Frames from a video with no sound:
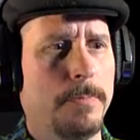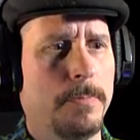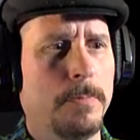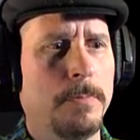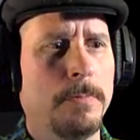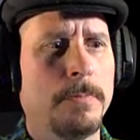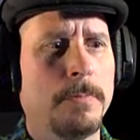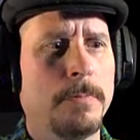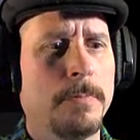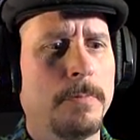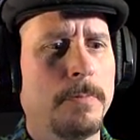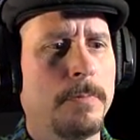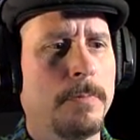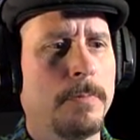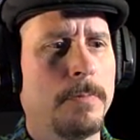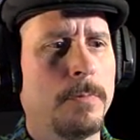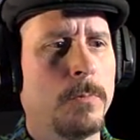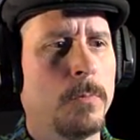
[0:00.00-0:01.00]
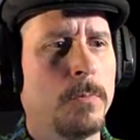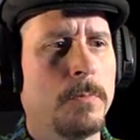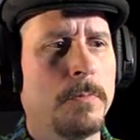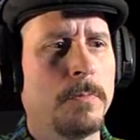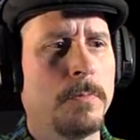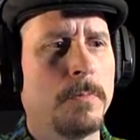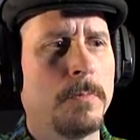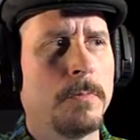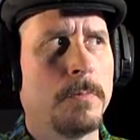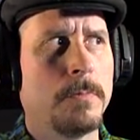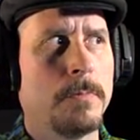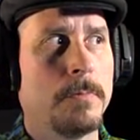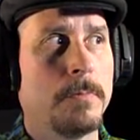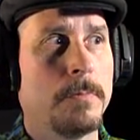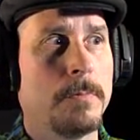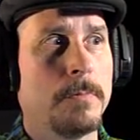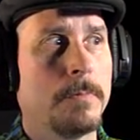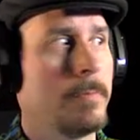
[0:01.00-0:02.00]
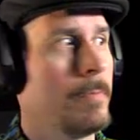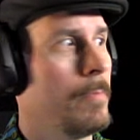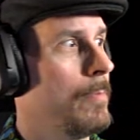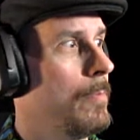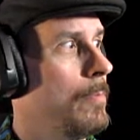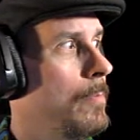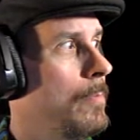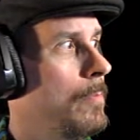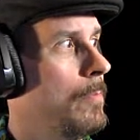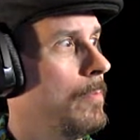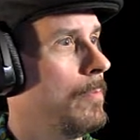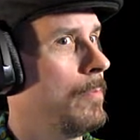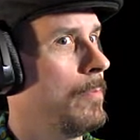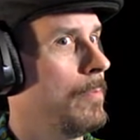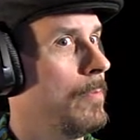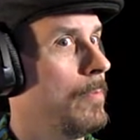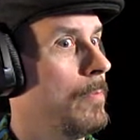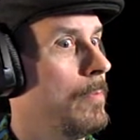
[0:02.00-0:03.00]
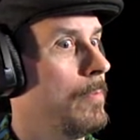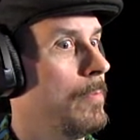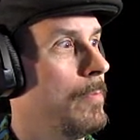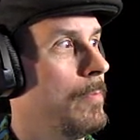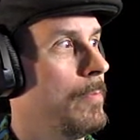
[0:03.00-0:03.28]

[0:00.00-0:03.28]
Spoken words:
[no speech]